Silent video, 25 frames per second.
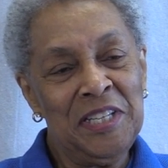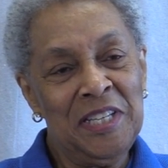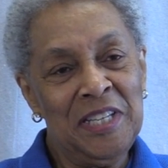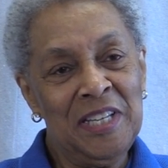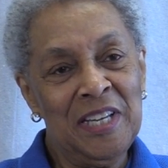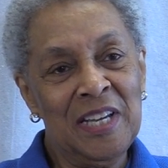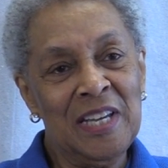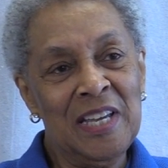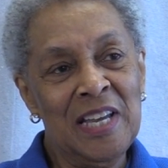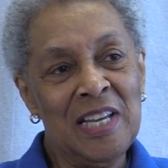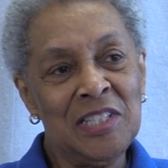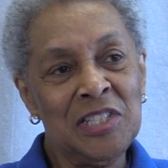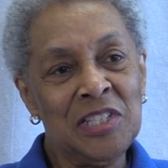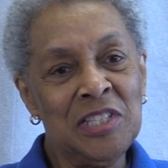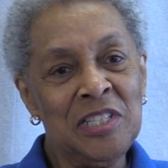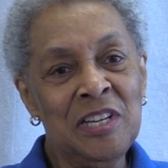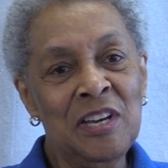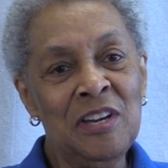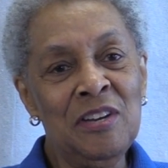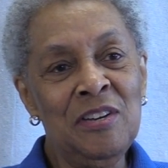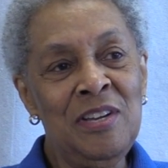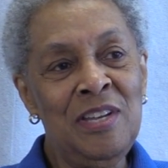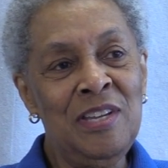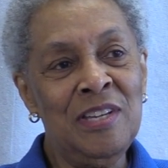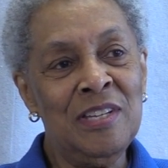the
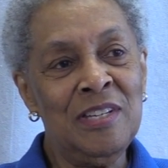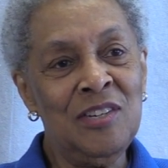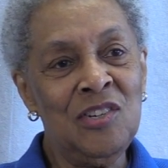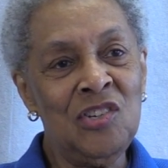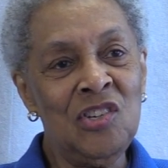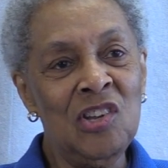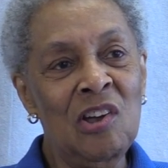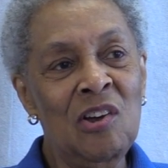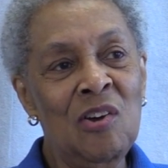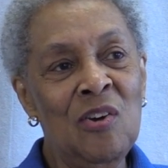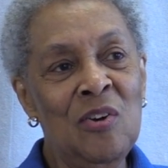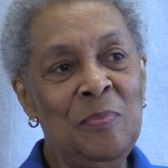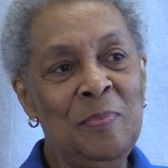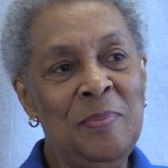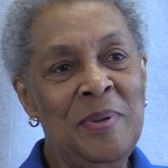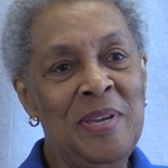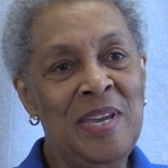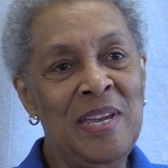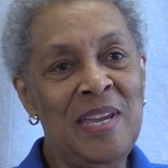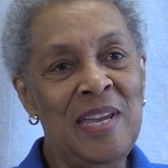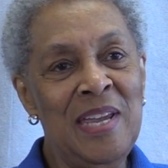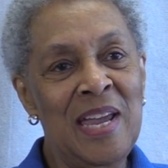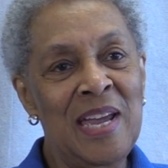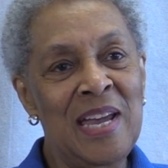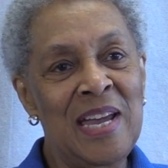custodian told
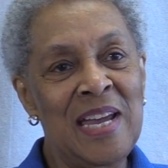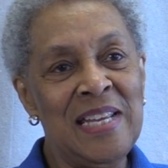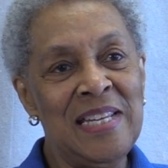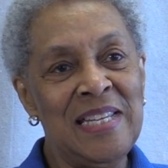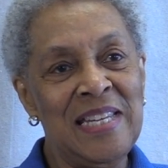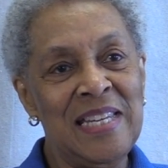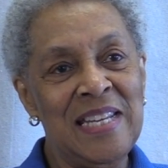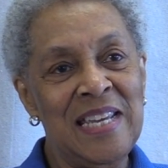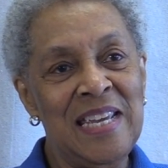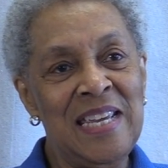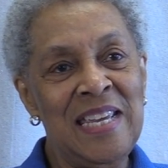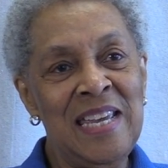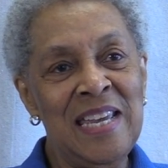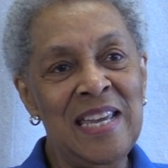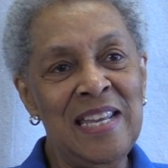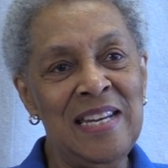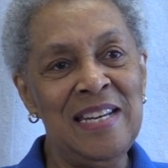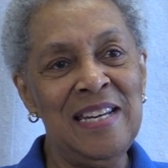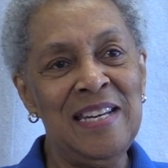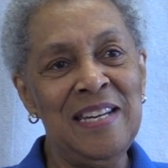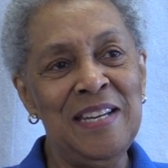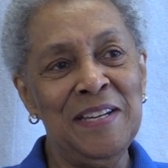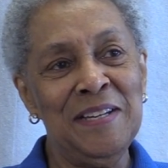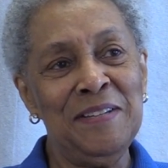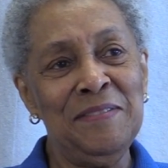me at the
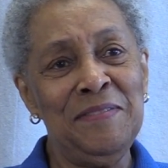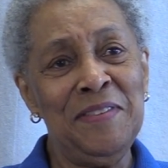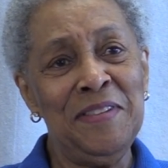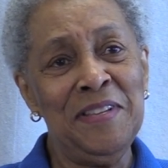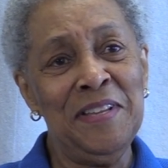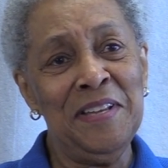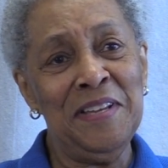end of